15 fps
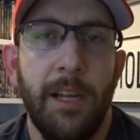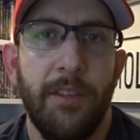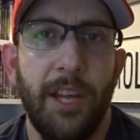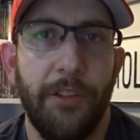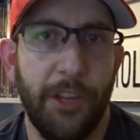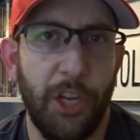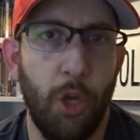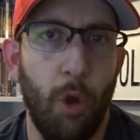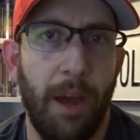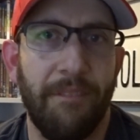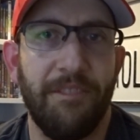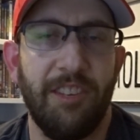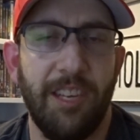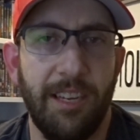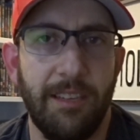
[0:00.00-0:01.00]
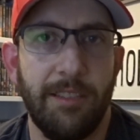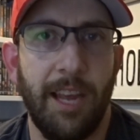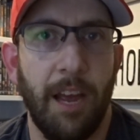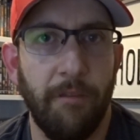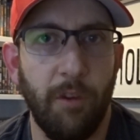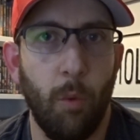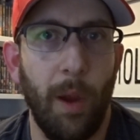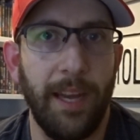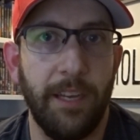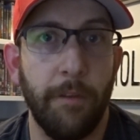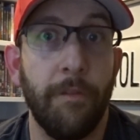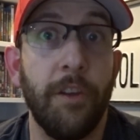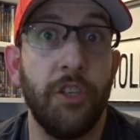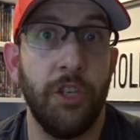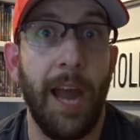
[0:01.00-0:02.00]
than the U F C's heavyweight
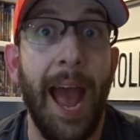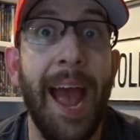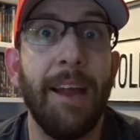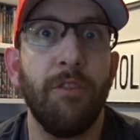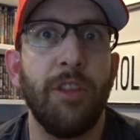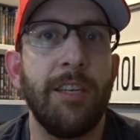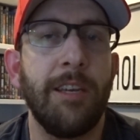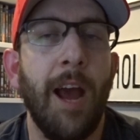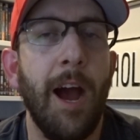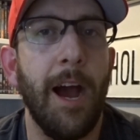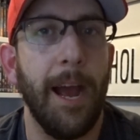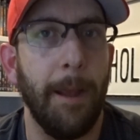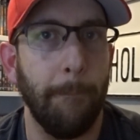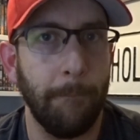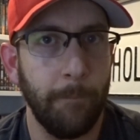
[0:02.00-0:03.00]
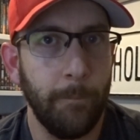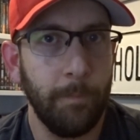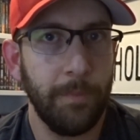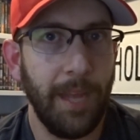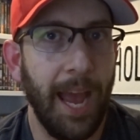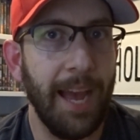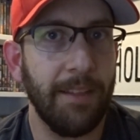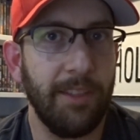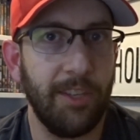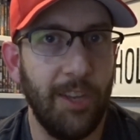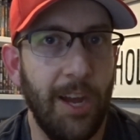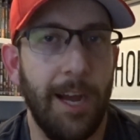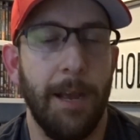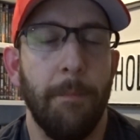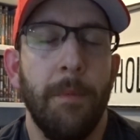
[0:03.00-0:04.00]
division at the time. At the
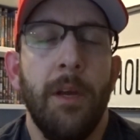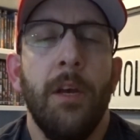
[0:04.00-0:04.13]
time.